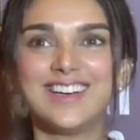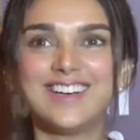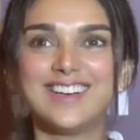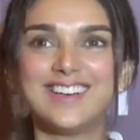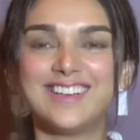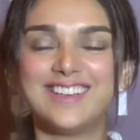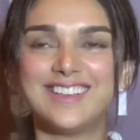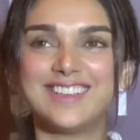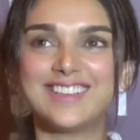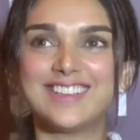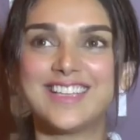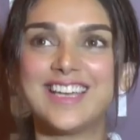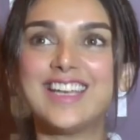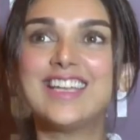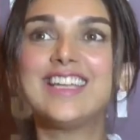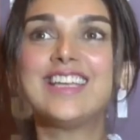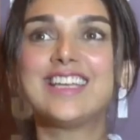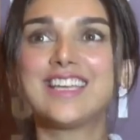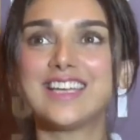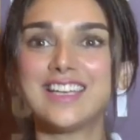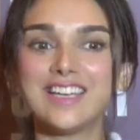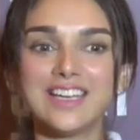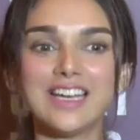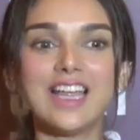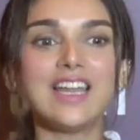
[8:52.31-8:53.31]
Then he
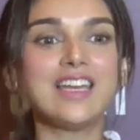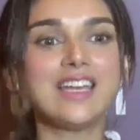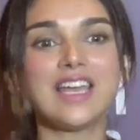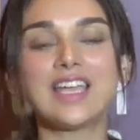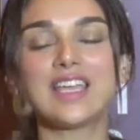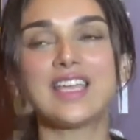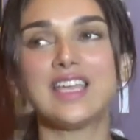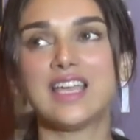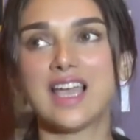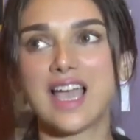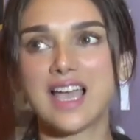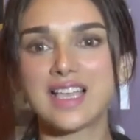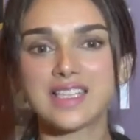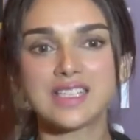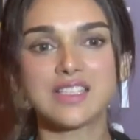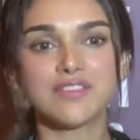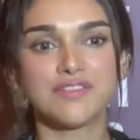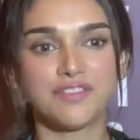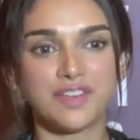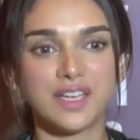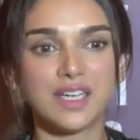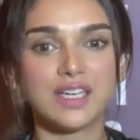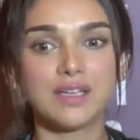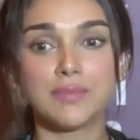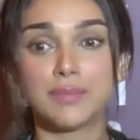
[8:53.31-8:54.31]
can, like, he has the
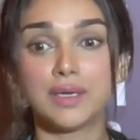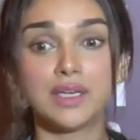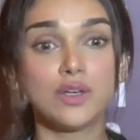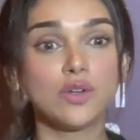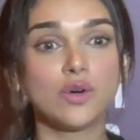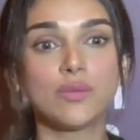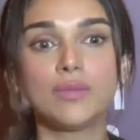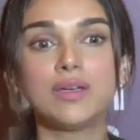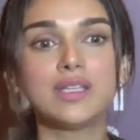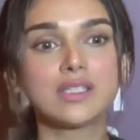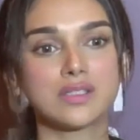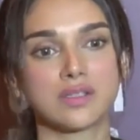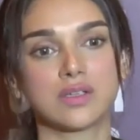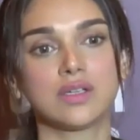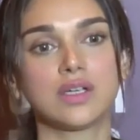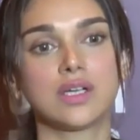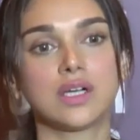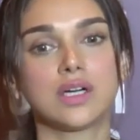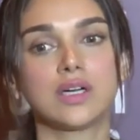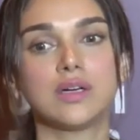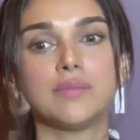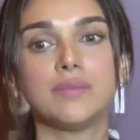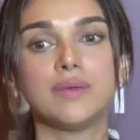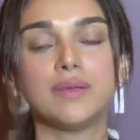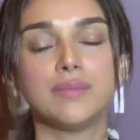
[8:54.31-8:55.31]
freedom, and nobody's going to
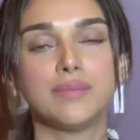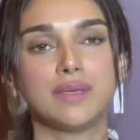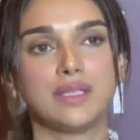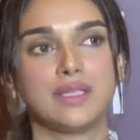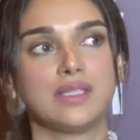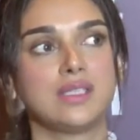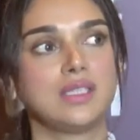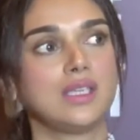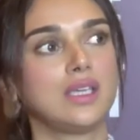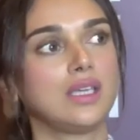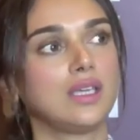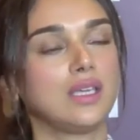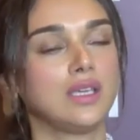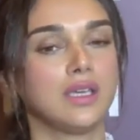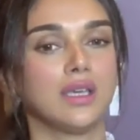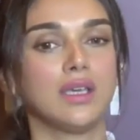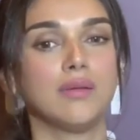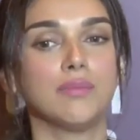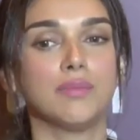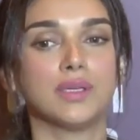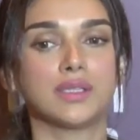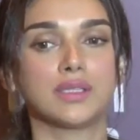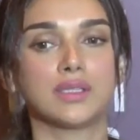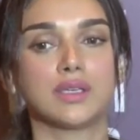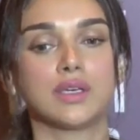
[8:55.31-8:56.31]
curb him and say ki
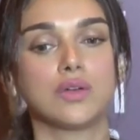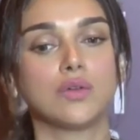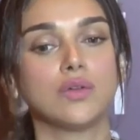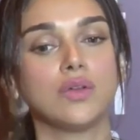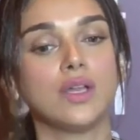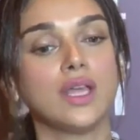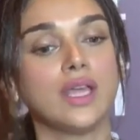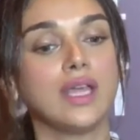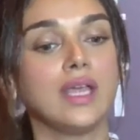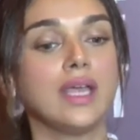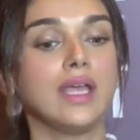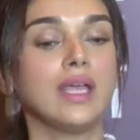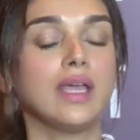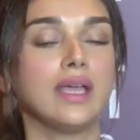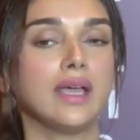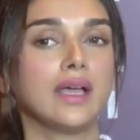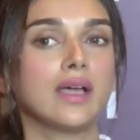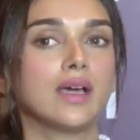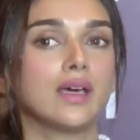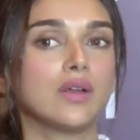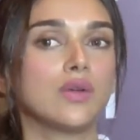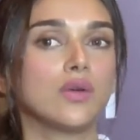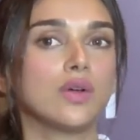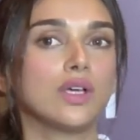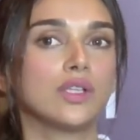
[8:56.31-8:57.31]
ye mat karo, nahi ye
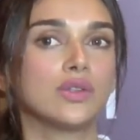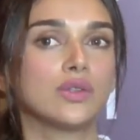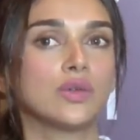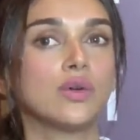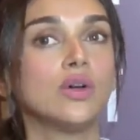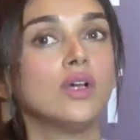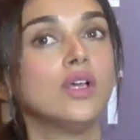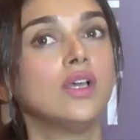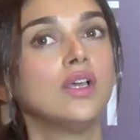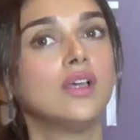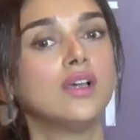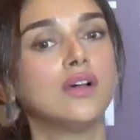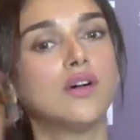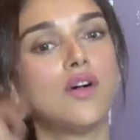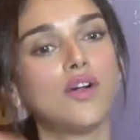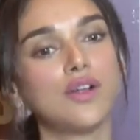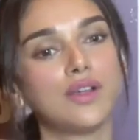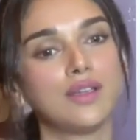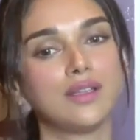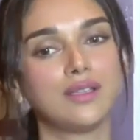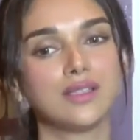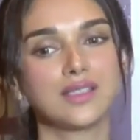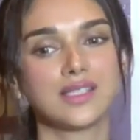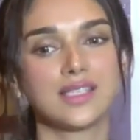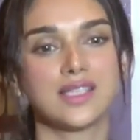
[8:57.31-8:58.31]
karoge to
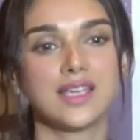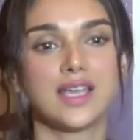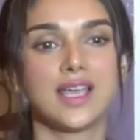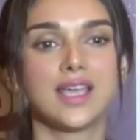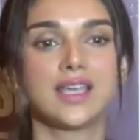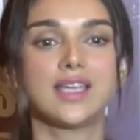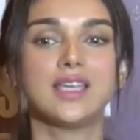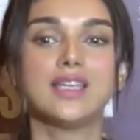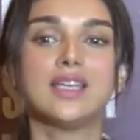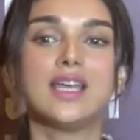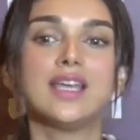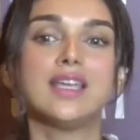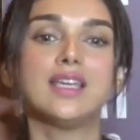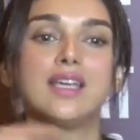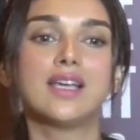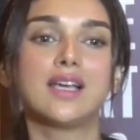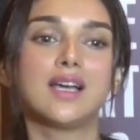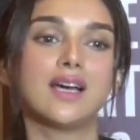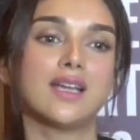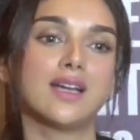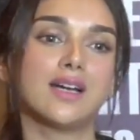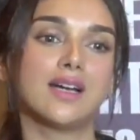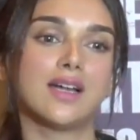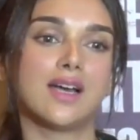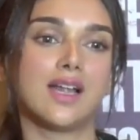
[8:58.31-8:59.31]
audience nahi aayegi, nahi ye
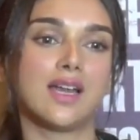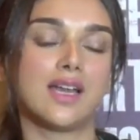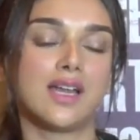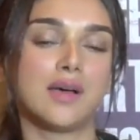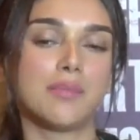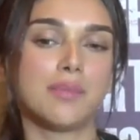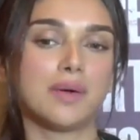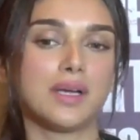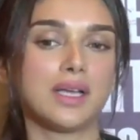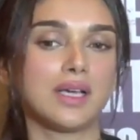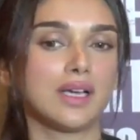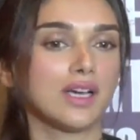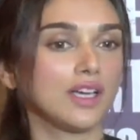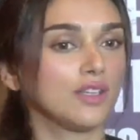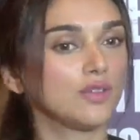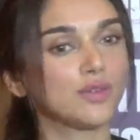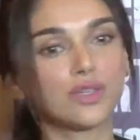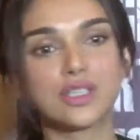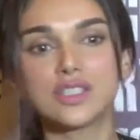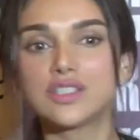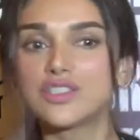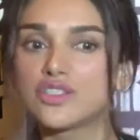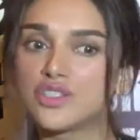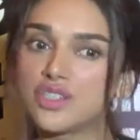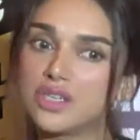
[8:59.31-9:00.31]
gana dalna padega. You
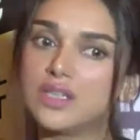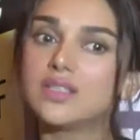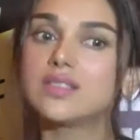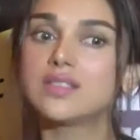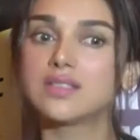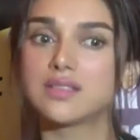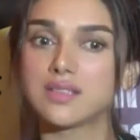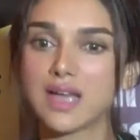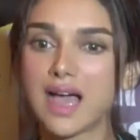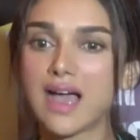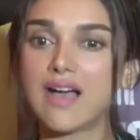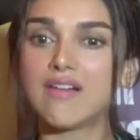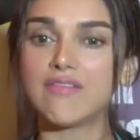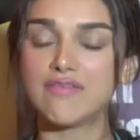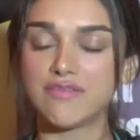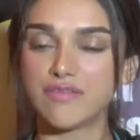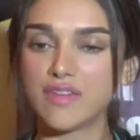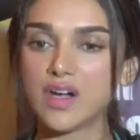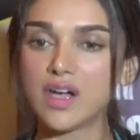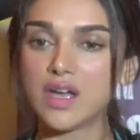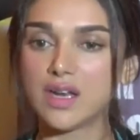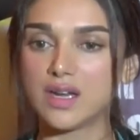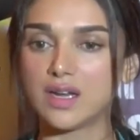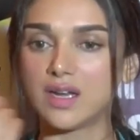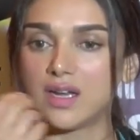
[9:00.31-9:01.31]
can just have
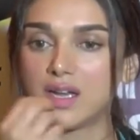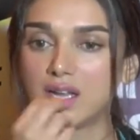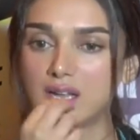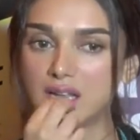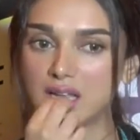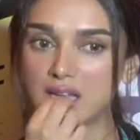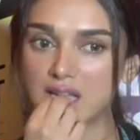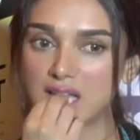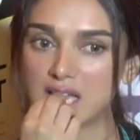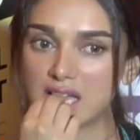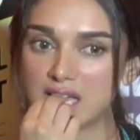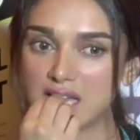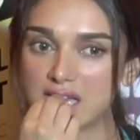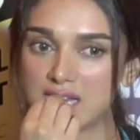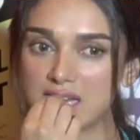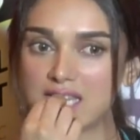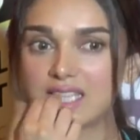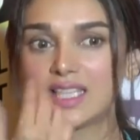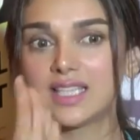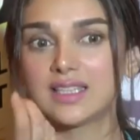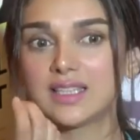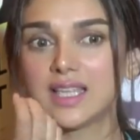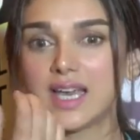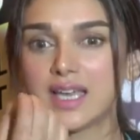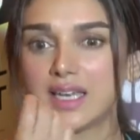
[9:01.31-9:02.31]
fun. And
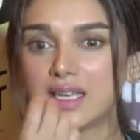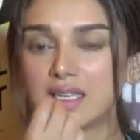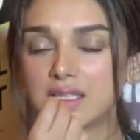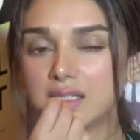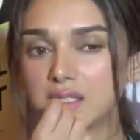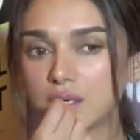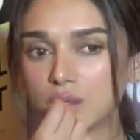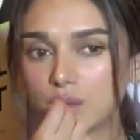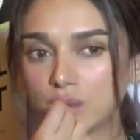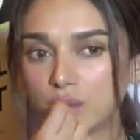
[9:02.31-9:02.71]
I think that is the